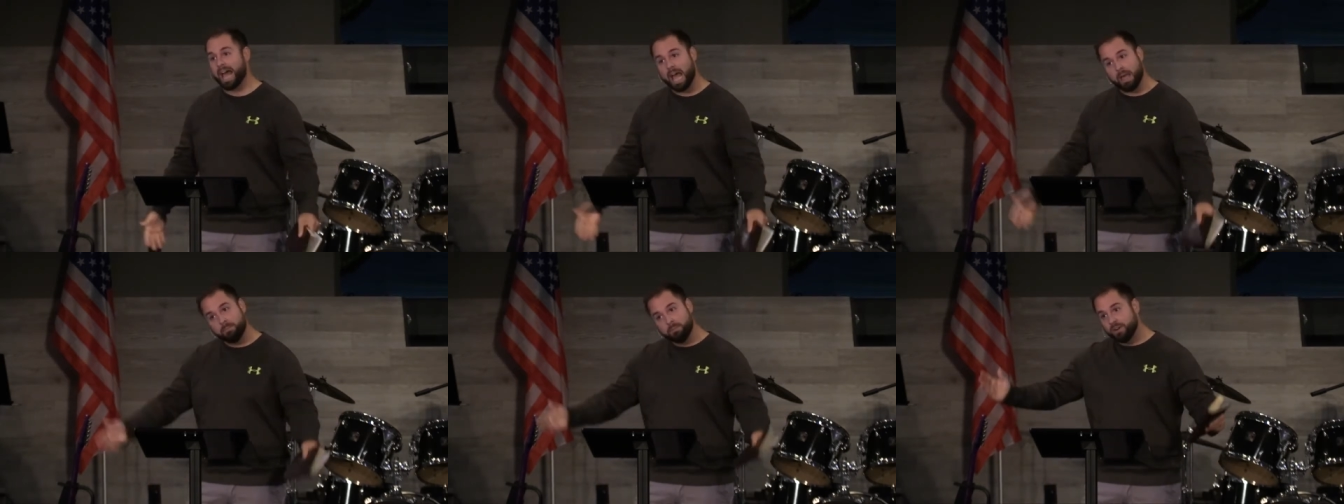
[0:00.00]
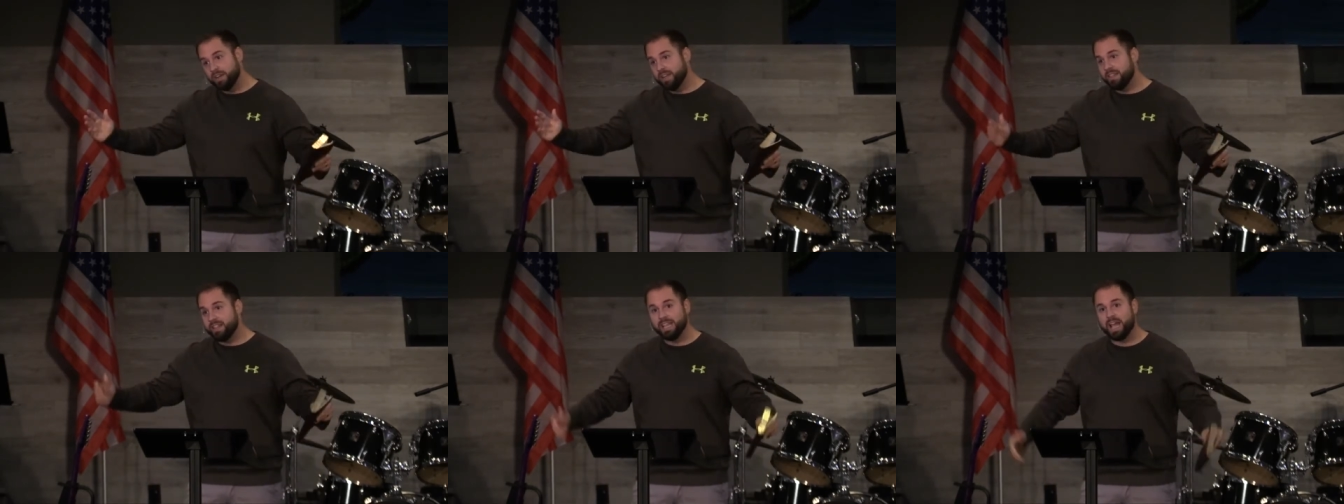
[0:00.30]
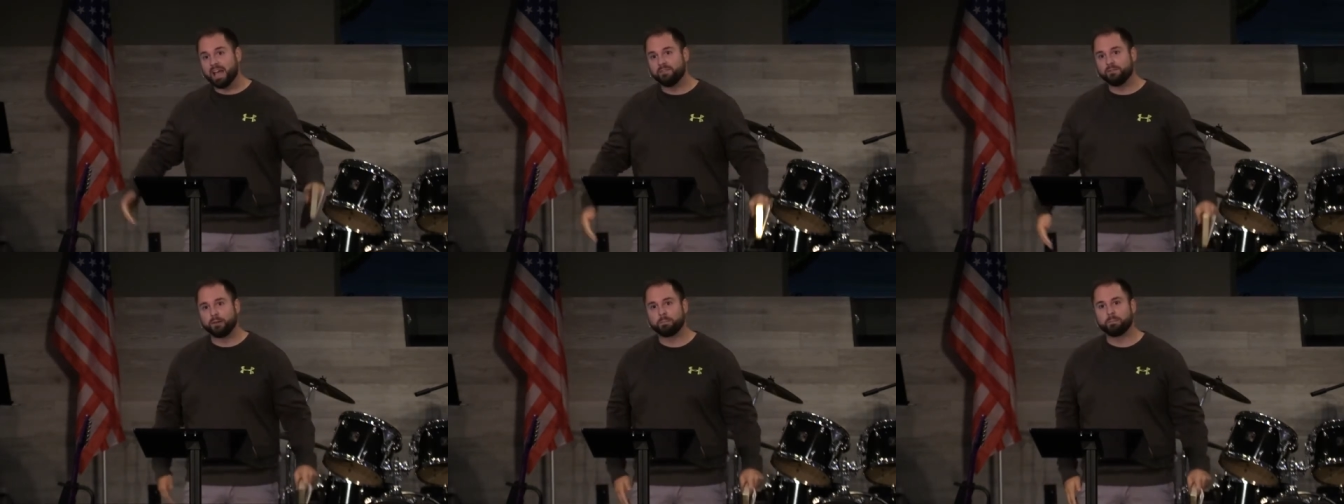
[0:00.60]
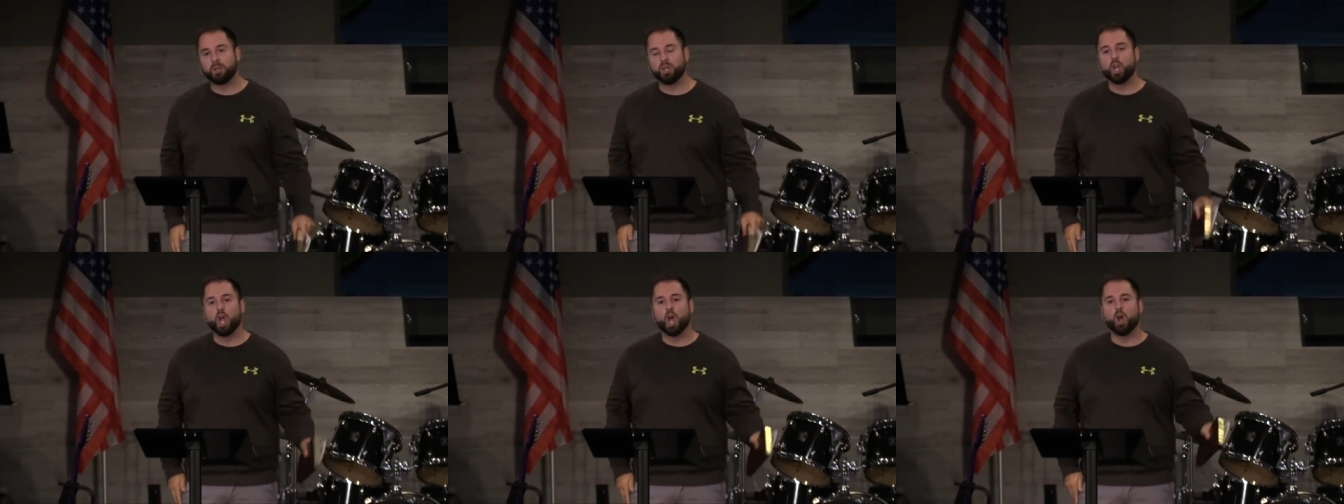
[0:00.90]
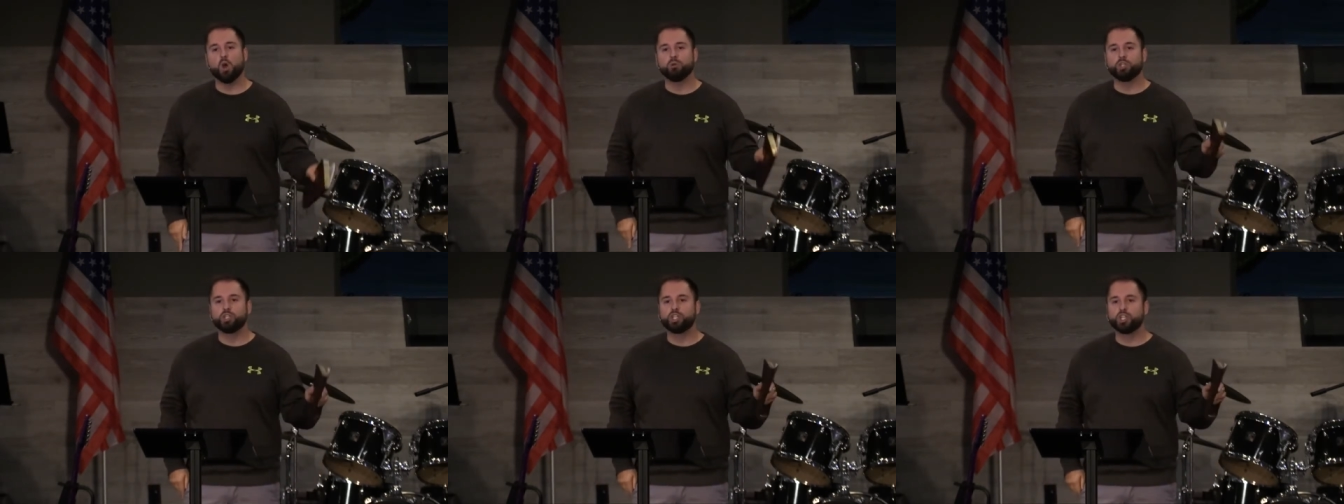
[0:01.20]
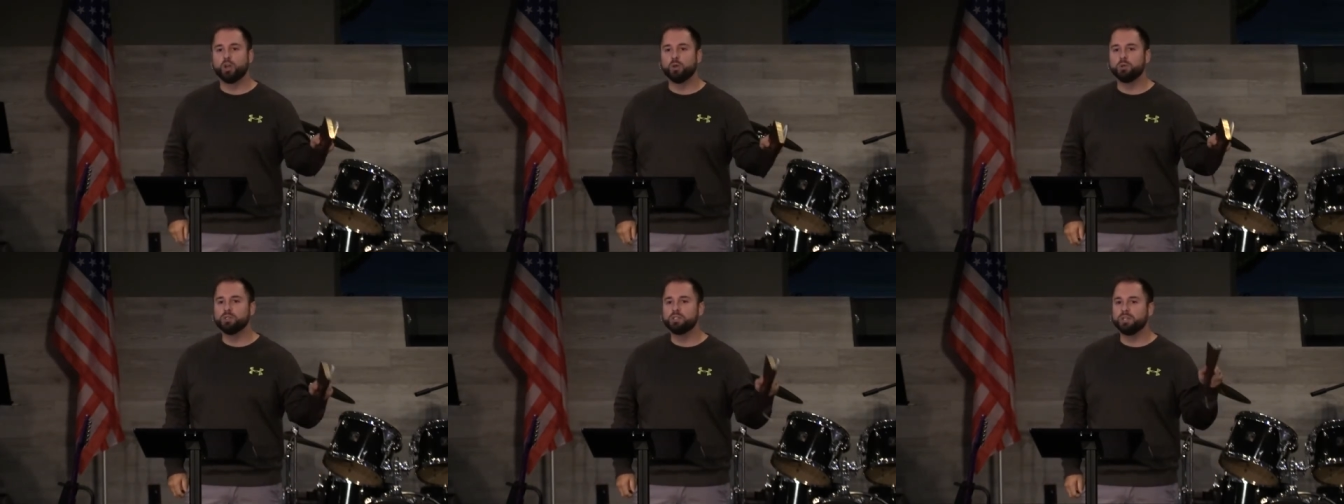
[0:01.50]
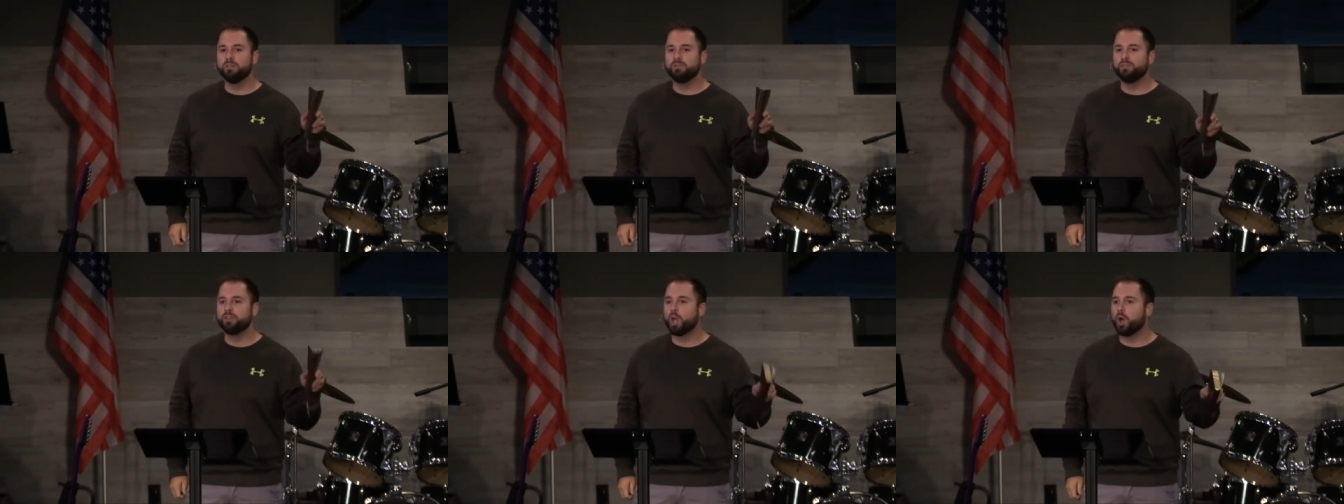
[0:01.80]
I put in the effort. But no,
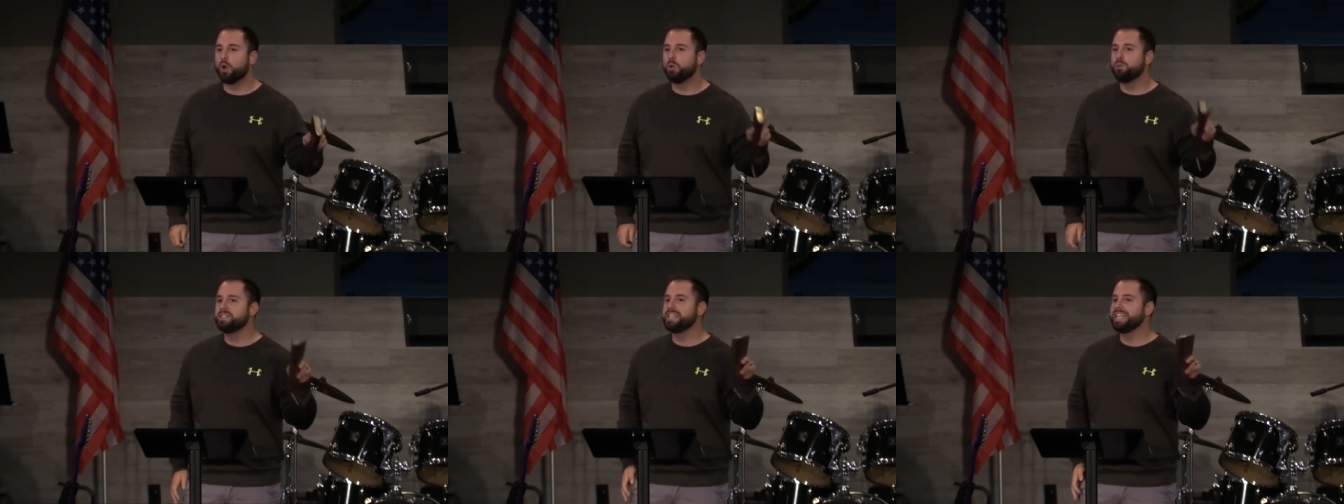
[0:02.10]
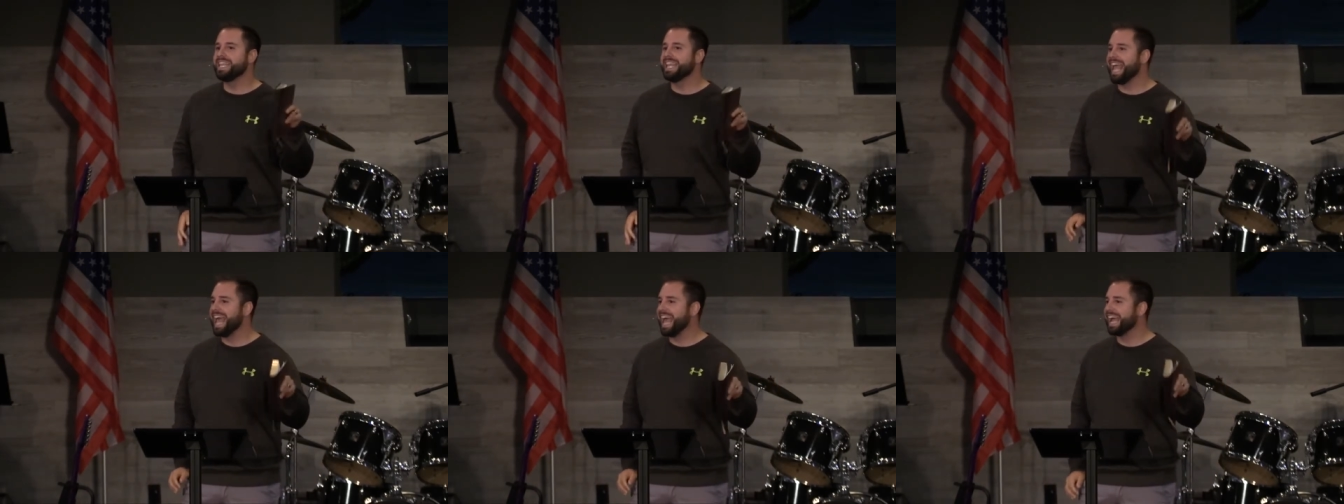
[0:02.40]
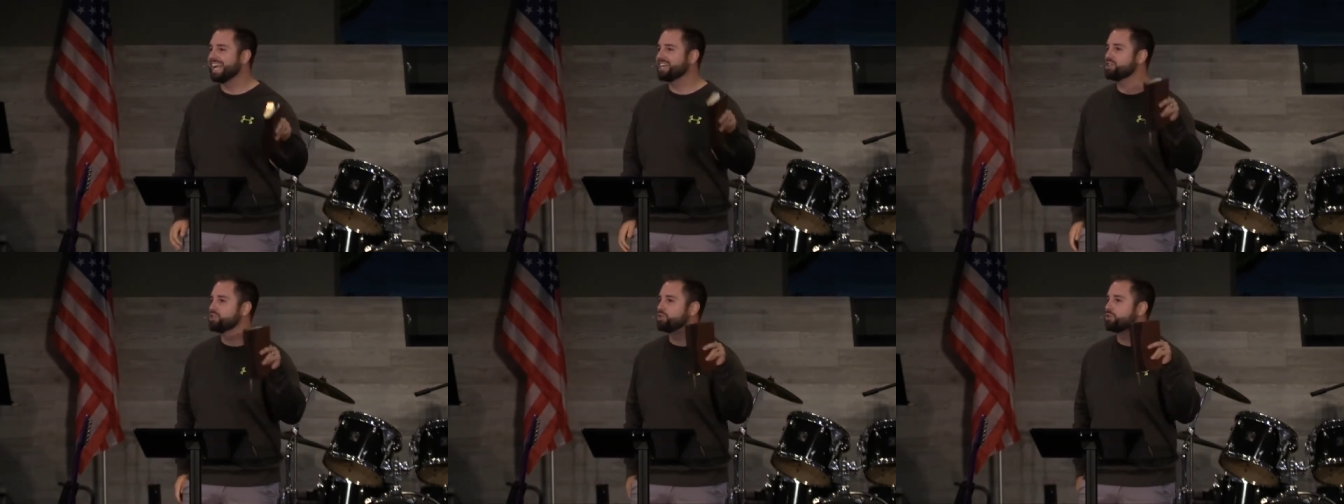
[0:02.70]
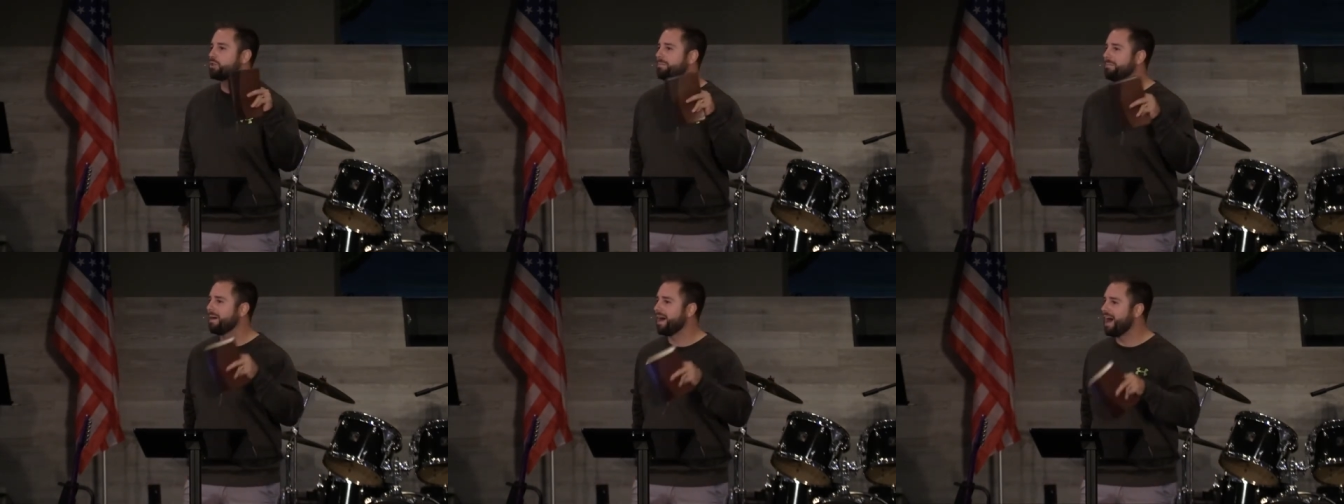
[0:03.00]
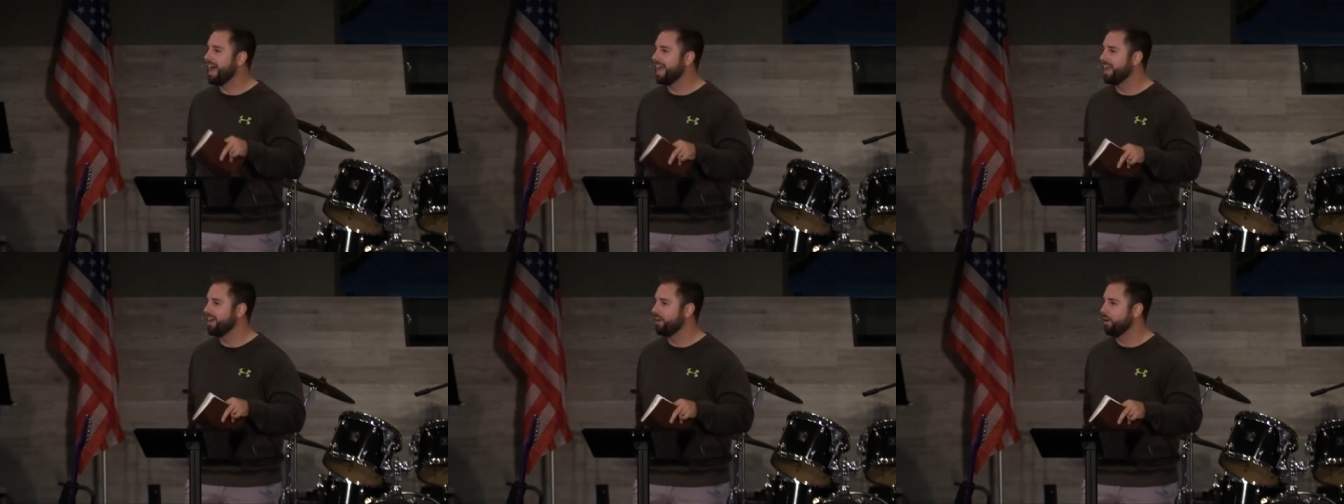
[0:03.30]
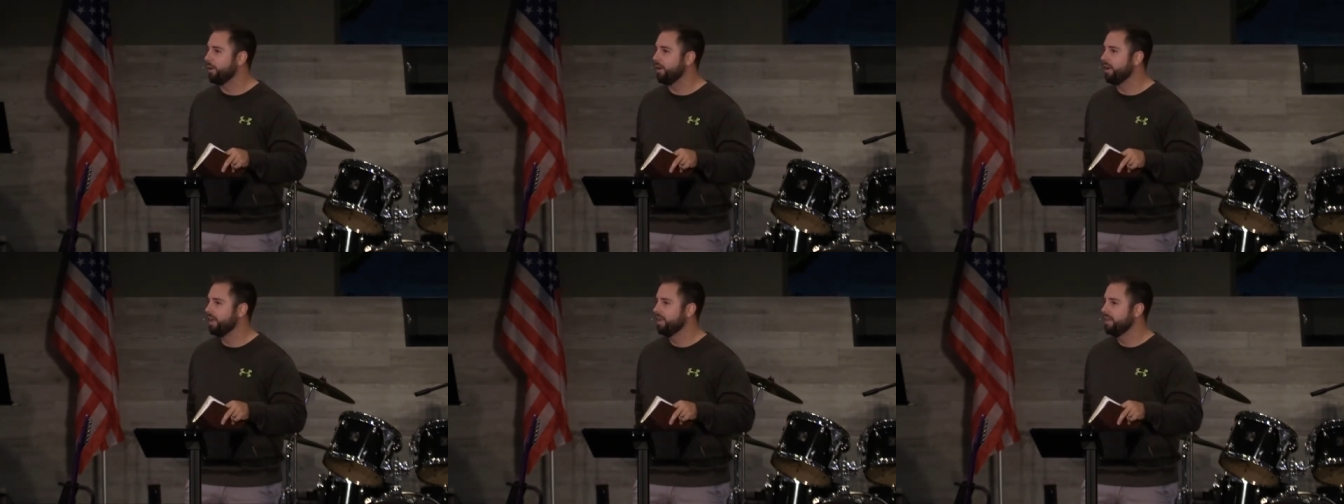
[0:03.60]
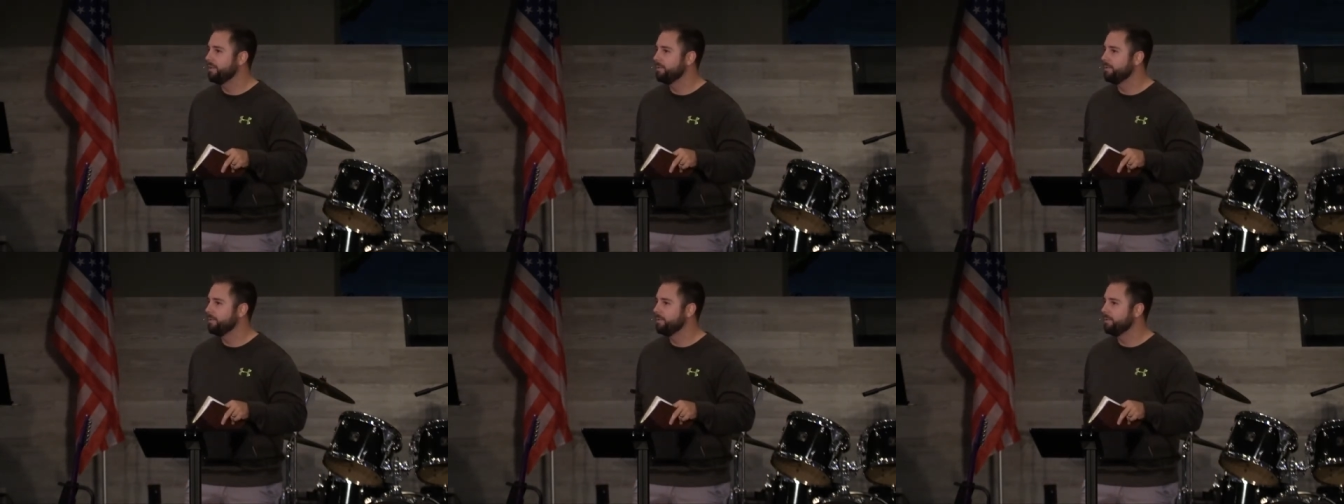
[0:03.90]
Joseph goes the extra mile.